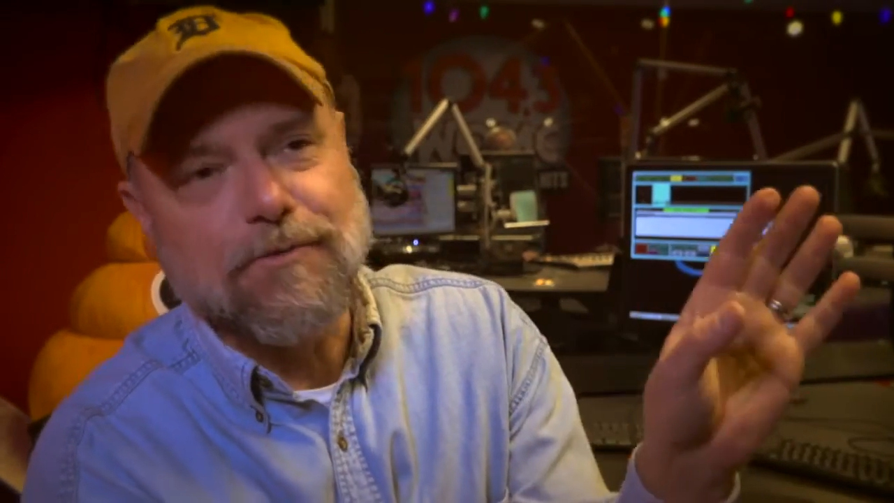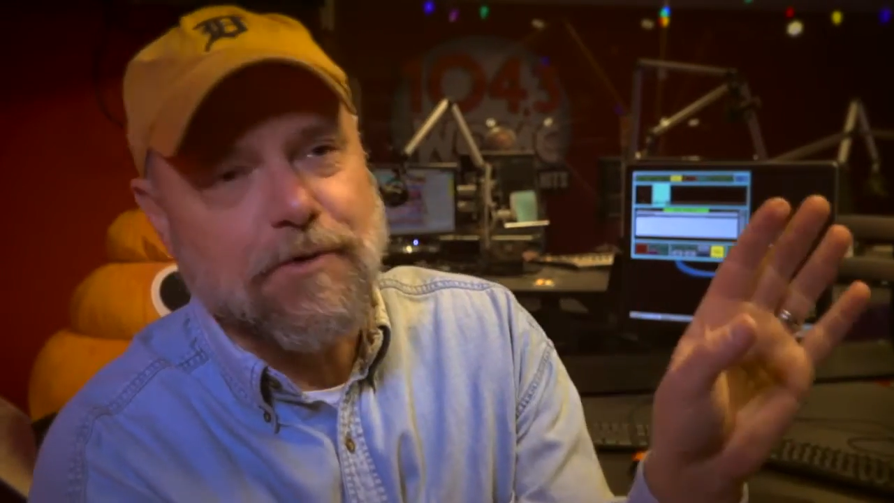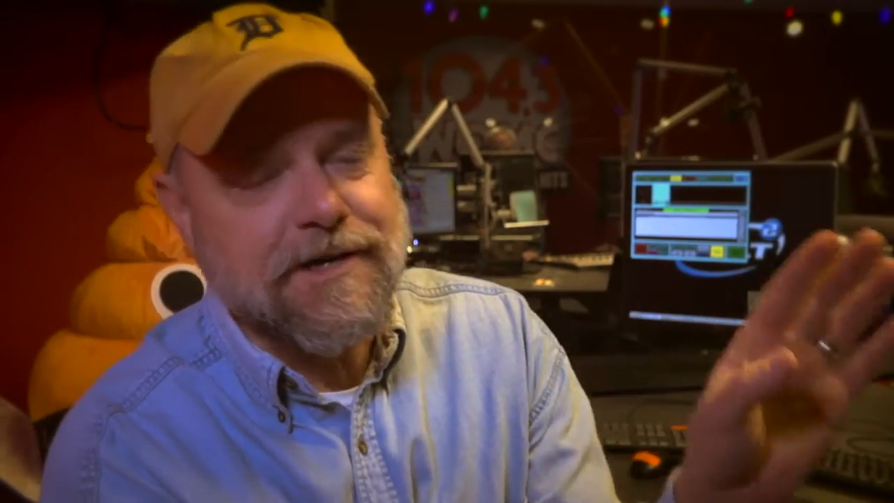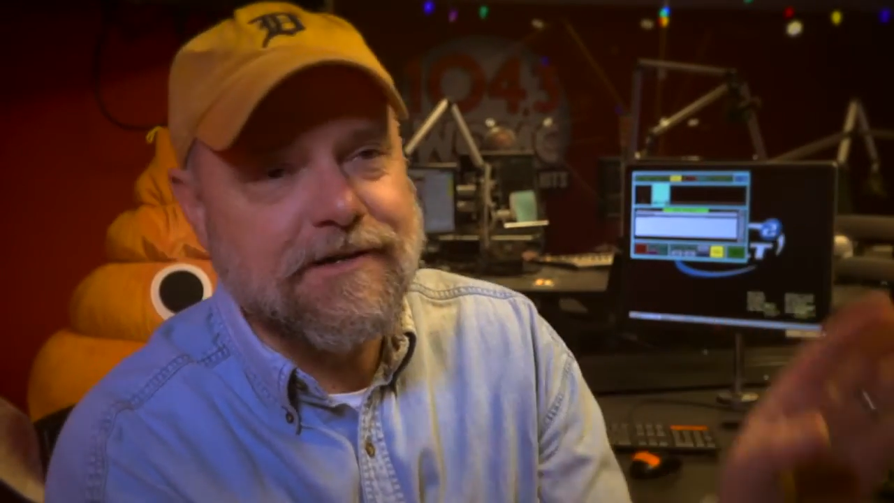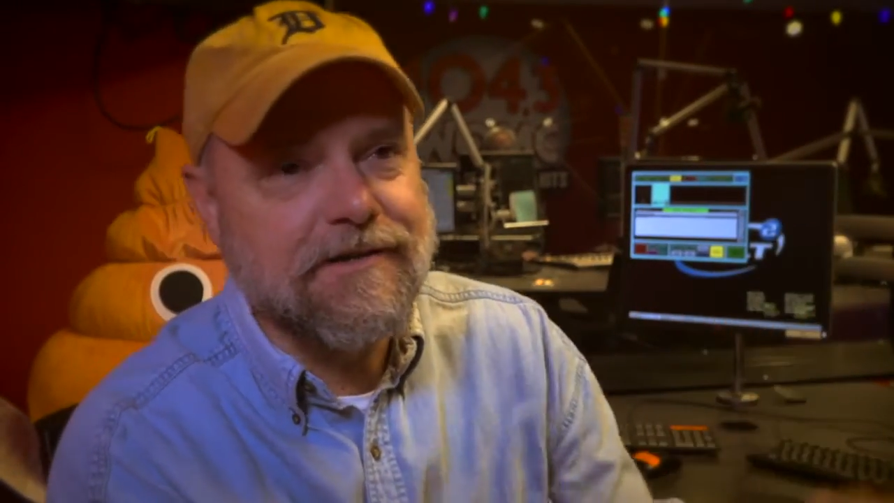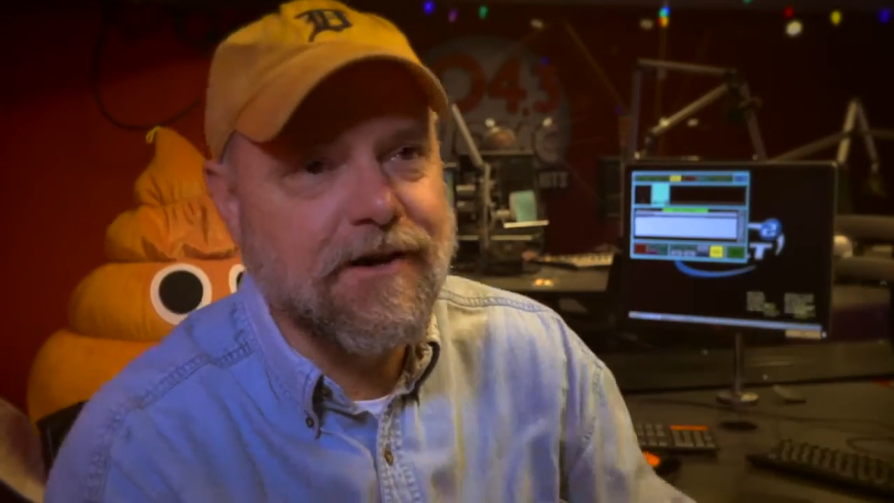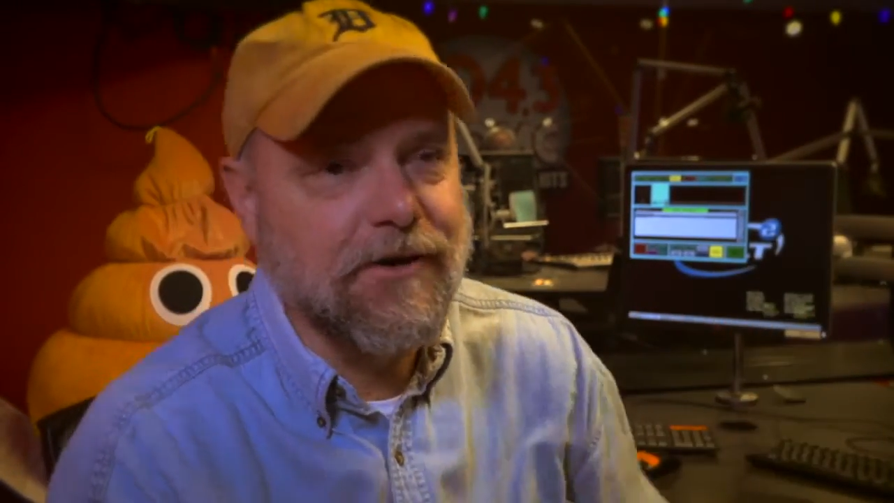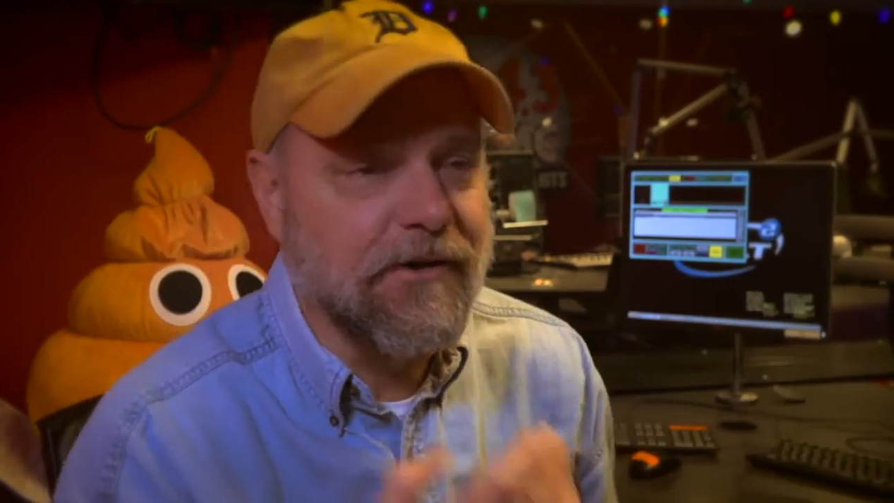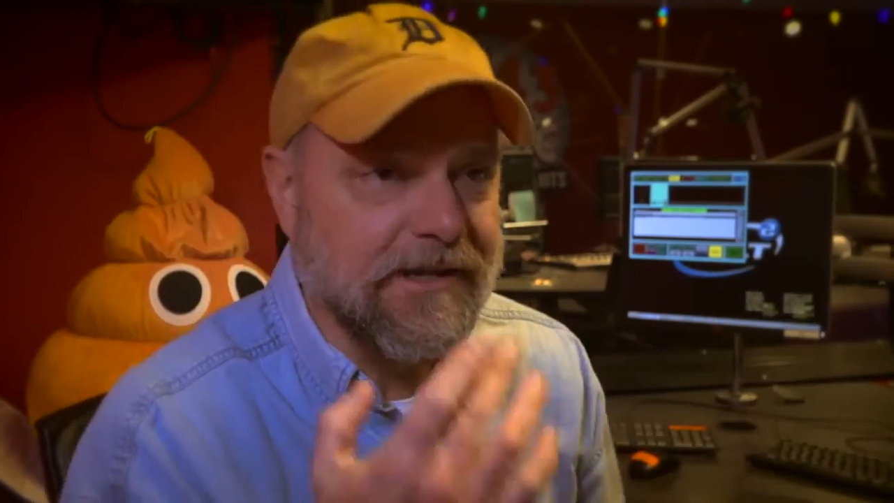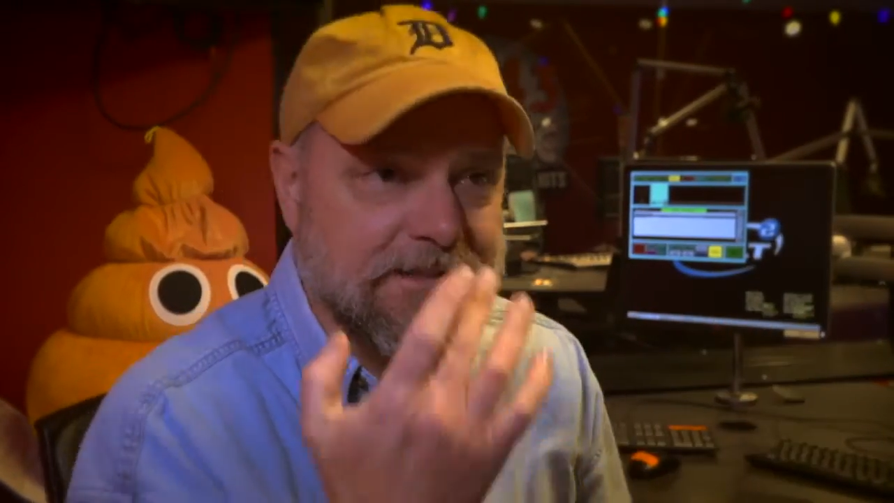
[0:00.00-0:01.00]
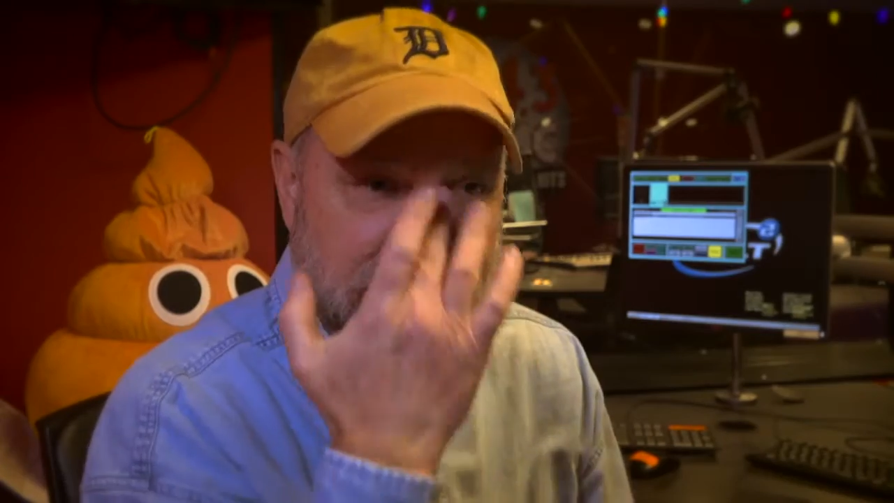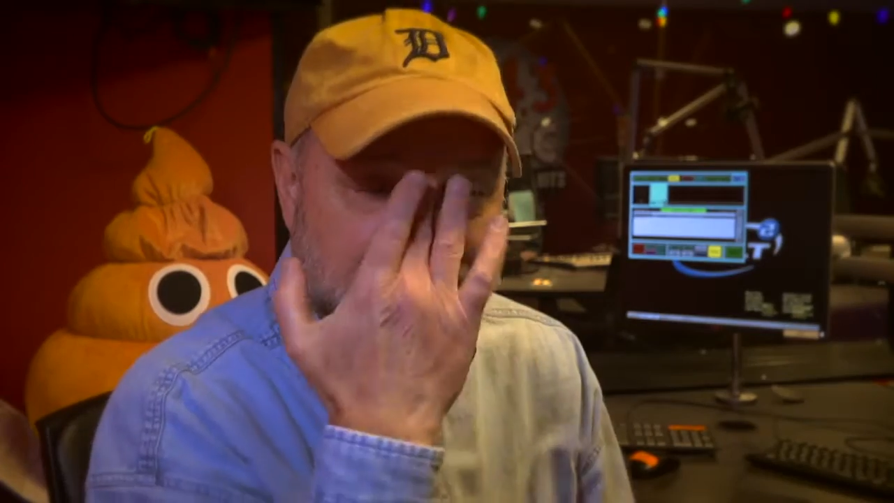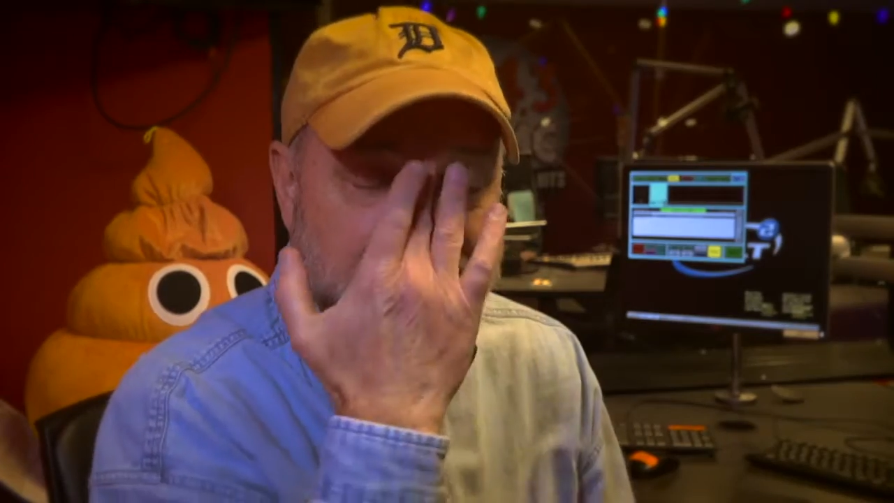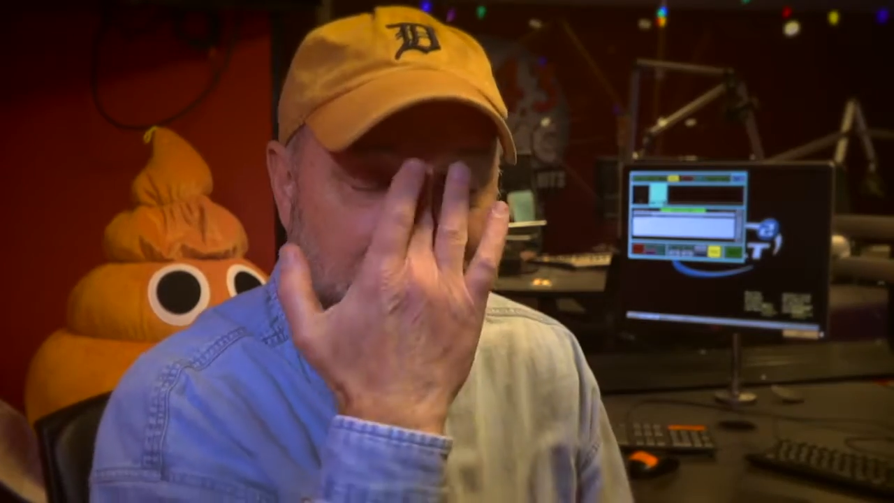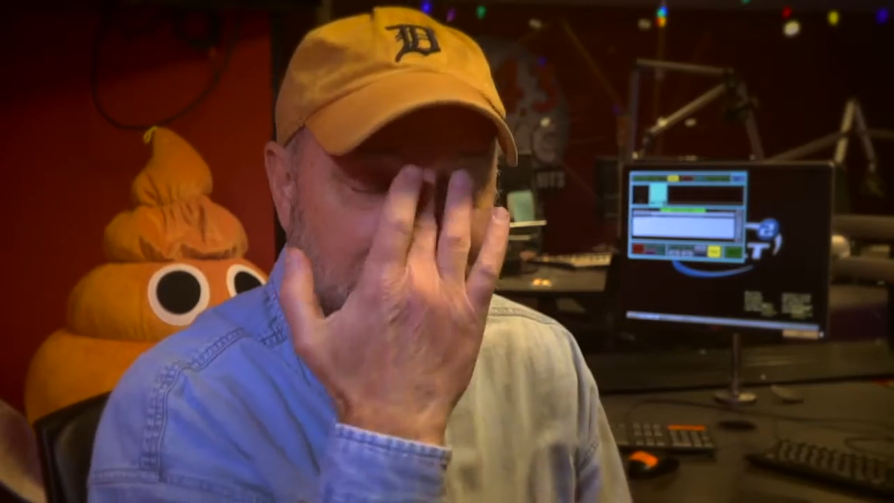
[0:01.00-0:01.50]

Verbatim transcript: a week, I'll go like this,